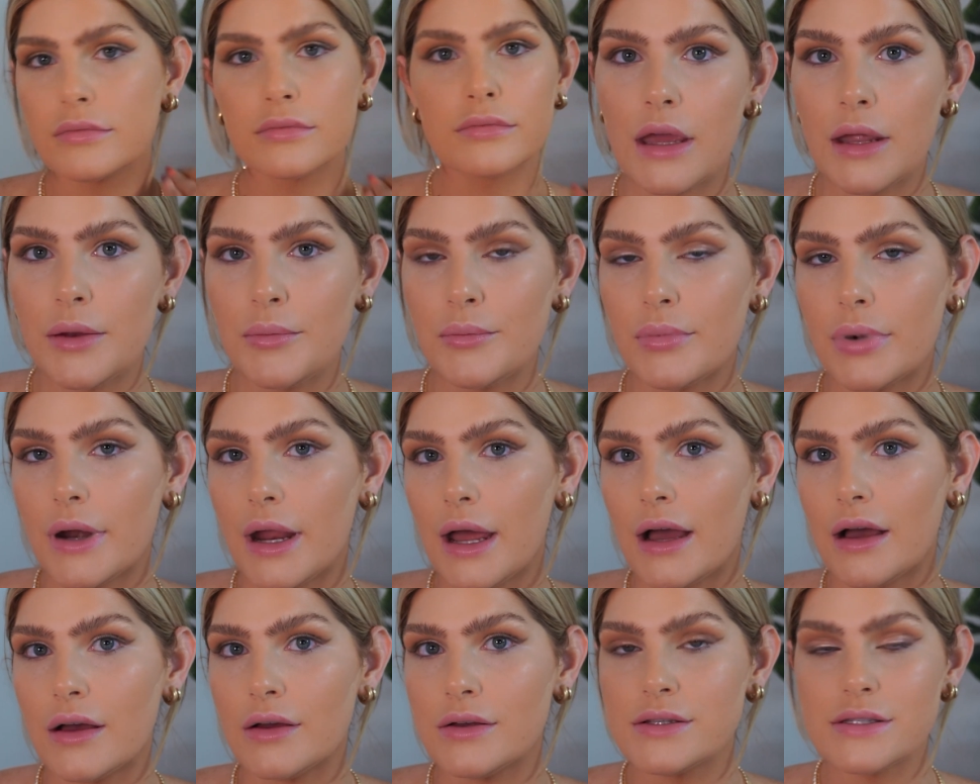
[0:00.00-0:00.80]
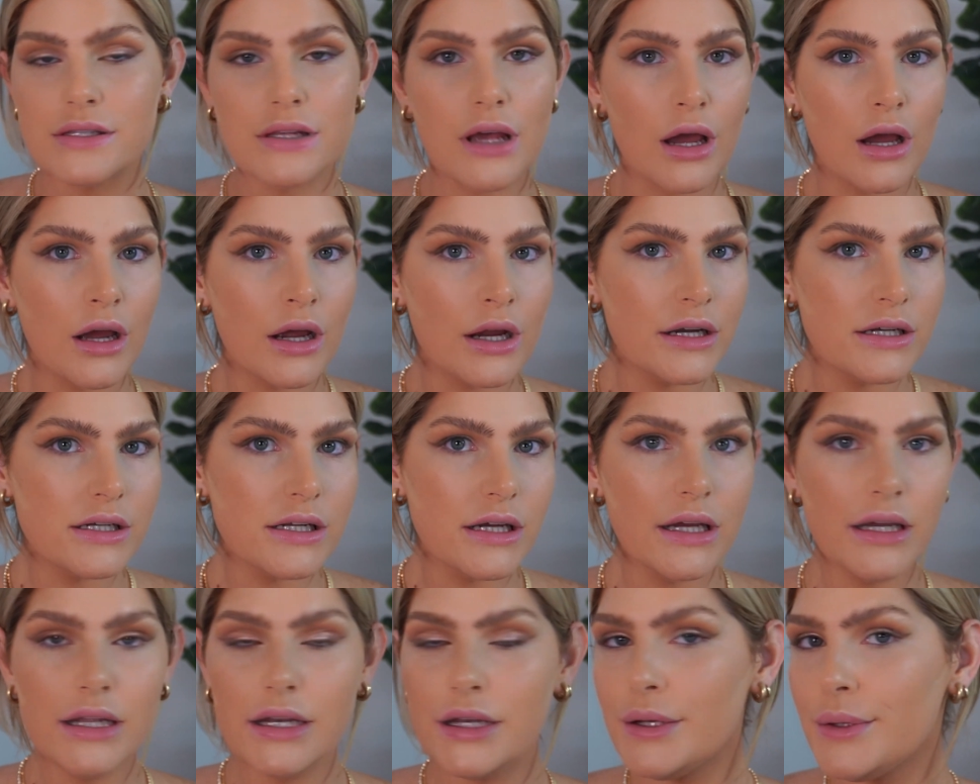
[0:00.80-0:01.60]
And brows are
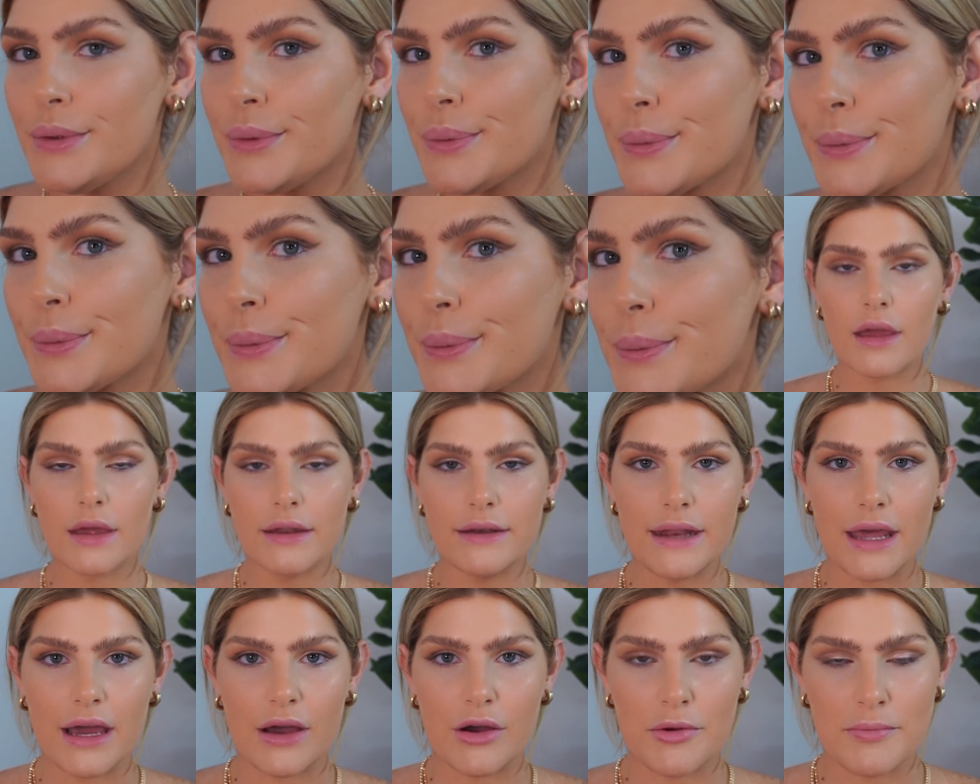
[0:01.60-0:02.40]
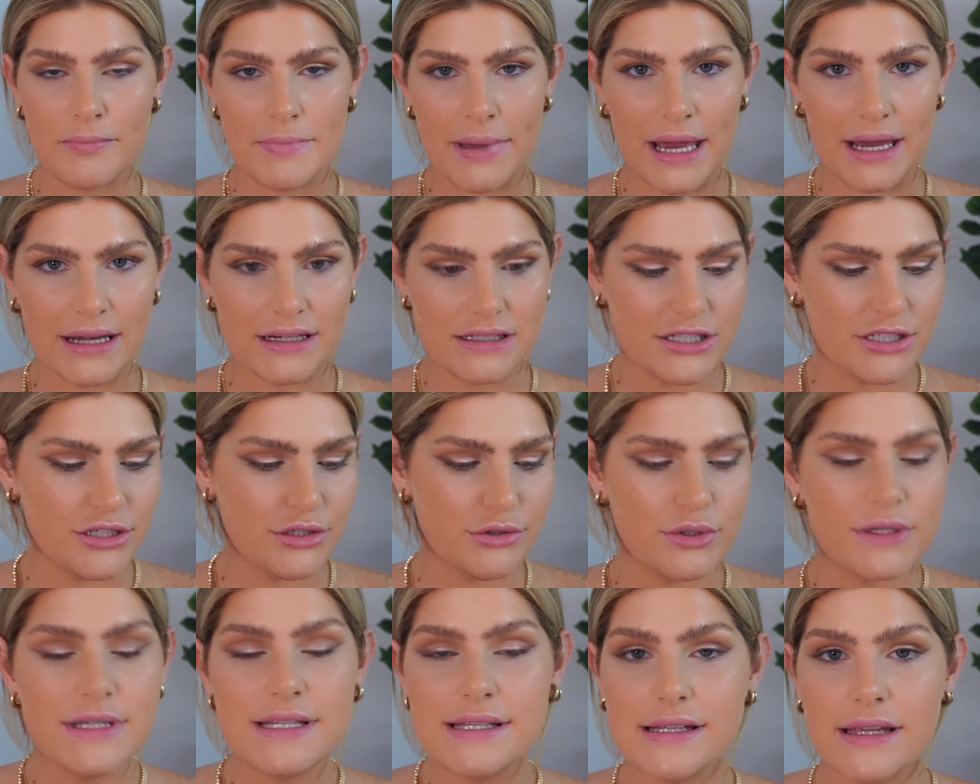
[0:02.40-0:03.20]
done. Now back
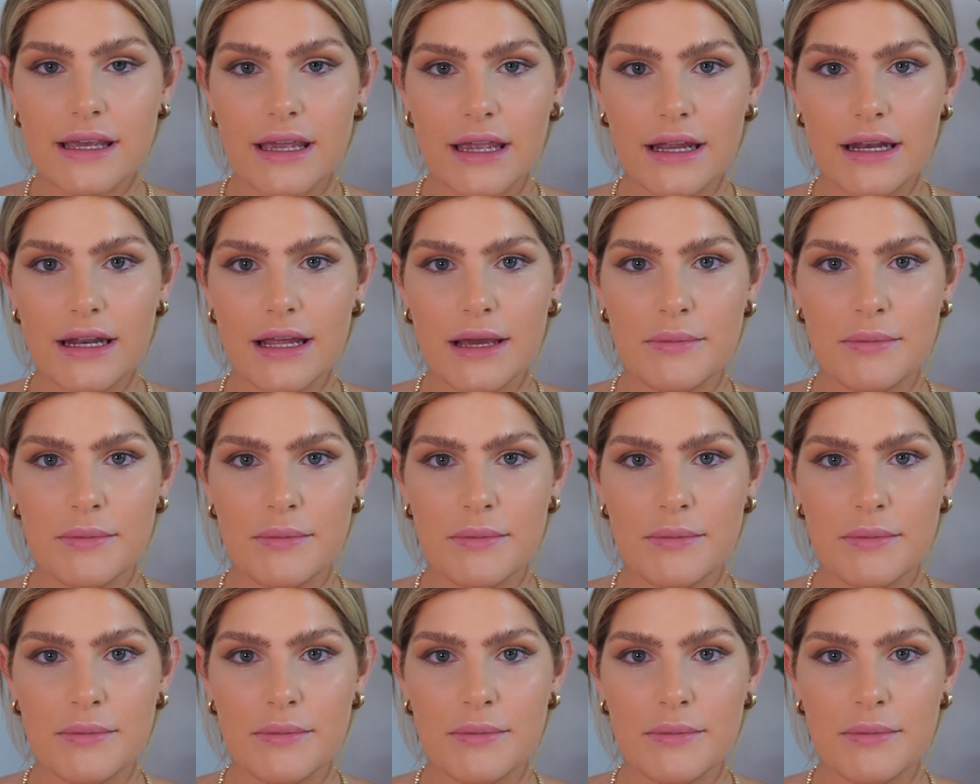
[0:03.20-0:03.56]
to skin.